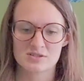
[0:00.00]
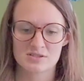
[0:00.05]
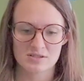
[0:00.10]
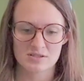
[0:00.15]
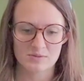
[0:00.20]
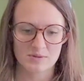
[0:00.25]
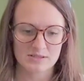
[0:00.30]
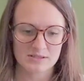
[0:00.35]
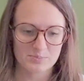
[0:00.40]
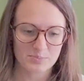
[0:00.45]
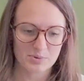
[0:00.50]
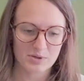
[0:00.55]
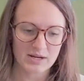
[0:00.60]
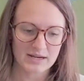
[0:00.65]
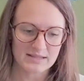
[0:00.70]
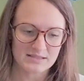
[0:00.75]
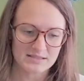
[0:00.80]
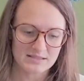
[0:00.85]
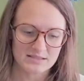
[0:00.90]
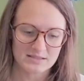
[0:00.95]
so it's
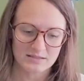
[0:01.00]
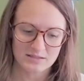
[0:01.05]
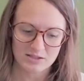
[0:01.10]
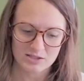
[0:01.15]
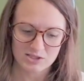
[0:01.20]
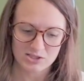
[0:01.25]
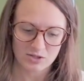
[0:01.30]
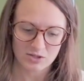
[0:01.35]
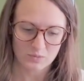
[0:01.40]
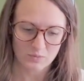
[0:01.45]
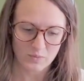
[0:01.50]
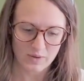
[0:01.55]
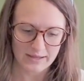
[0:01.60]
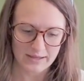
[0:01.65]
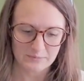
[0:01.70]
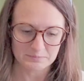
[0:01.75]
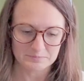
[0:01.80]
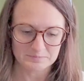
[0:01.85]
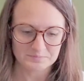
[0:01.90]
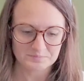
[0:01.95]
priced a certain
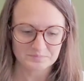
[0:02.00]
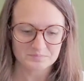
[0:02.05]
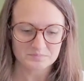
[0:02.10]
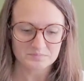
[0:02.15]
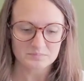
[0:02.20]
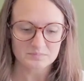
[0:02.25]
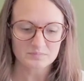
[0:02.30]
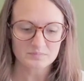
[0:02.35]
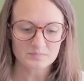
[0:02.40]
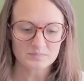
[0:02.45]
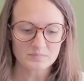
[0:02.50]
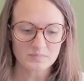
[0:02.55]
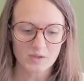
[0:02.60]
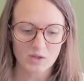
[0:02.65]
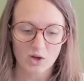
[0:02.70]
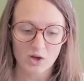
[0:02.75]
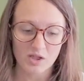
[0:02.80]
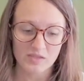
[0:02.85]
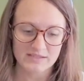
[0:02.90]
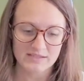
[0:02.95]
way
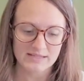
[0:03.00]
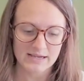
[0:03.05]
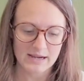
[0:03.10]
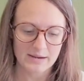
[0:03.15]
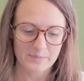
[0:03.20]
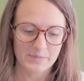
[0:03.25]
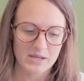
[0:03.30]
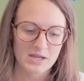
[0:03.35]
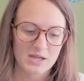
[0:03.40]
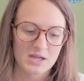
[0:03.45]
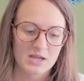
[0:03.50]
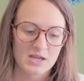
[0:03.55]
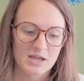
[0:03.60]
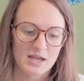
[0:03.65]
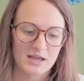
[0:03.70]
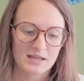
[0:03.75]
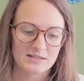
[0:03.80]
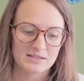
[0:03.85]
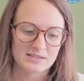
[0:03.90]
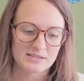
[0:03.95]
all the time.
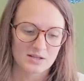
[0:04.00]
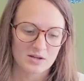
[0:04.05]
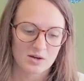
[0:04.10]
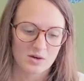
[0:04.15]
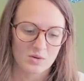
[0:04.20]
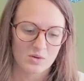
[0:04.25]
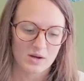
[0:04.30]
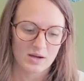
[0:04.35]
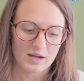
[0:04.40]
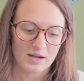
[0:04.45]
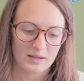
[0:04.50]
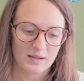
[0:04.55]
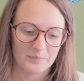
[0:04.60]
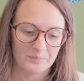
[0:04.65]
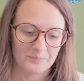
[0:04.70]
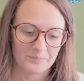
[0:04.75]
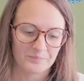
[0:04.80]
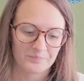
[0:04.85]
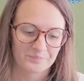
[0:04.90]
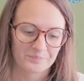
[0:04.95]
And so,
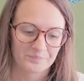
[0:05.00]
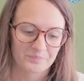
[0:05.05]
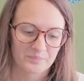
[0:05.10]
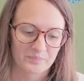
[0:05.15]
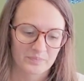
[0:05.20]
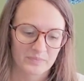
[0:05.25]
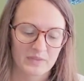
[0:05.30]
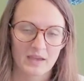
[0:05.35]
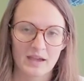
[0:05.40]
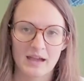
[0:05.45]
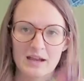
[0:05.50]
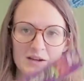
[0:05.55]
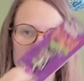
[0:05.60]
um, I